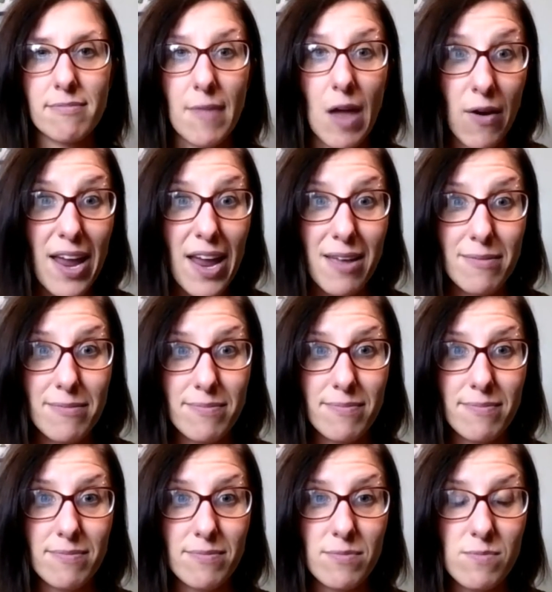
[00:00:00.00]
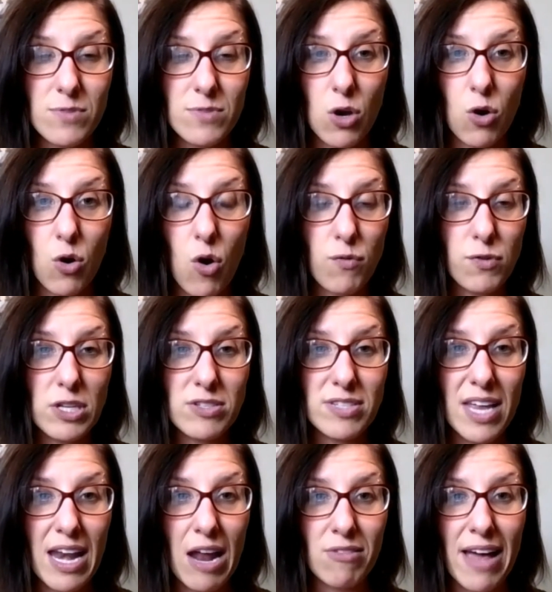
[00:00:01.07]
All right. So hopefully you
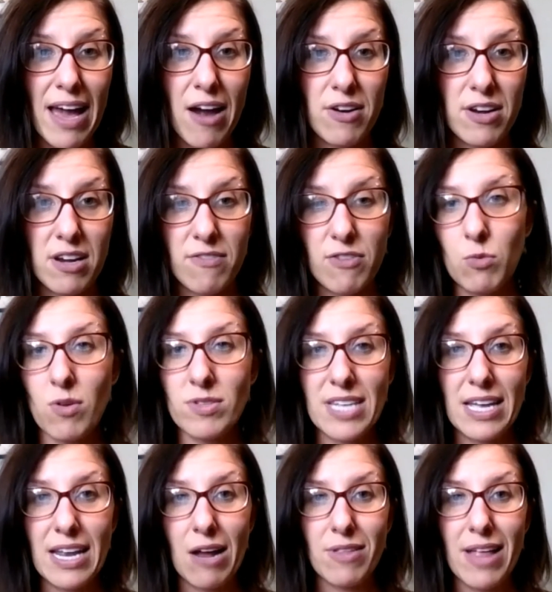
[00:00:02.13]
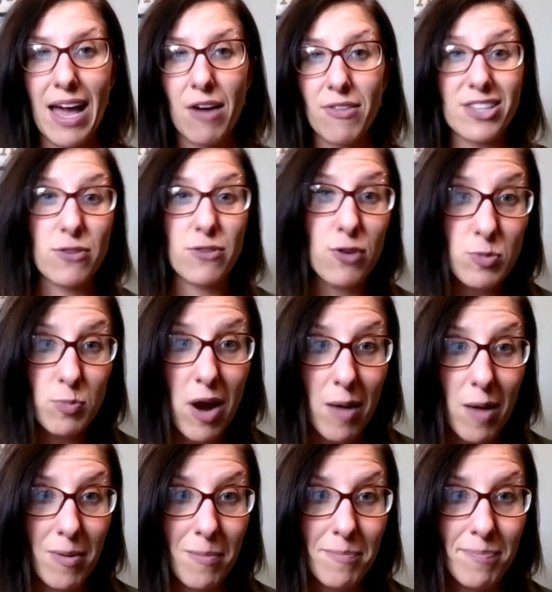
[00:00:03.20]
said it out loud. And if you won't say it out loud, that's your first
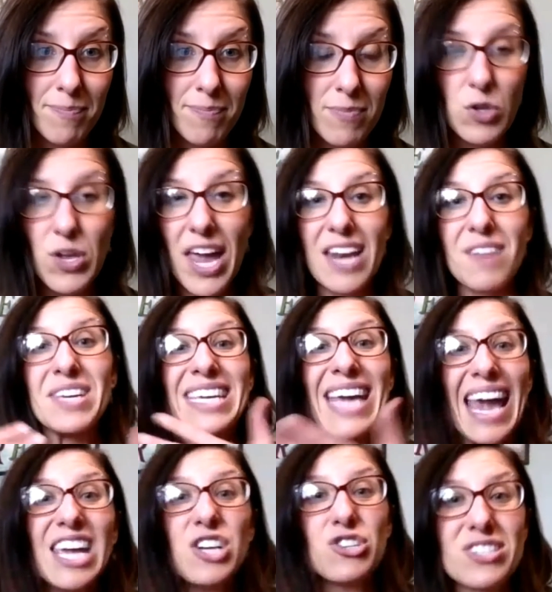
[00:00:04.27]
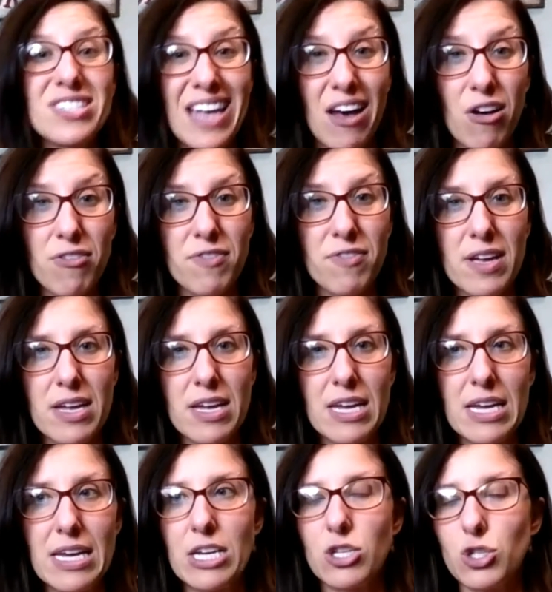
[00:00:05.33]
problem. You can't even get yourself
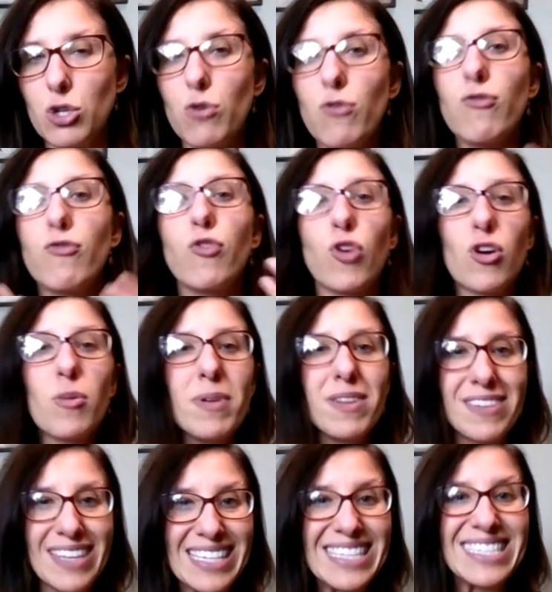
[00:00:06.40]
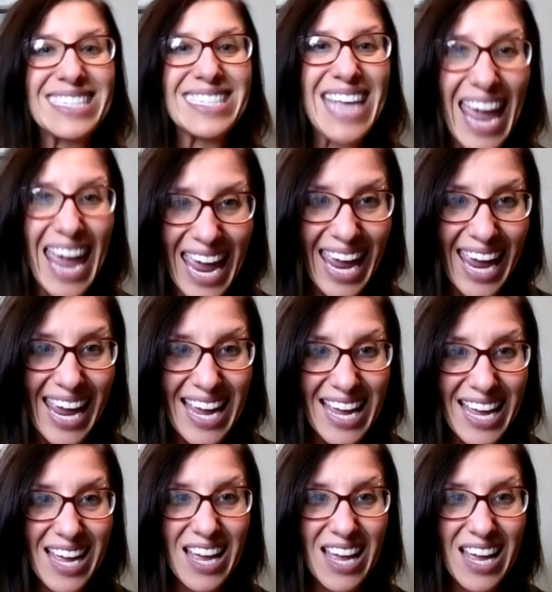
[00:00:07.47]
to verbally say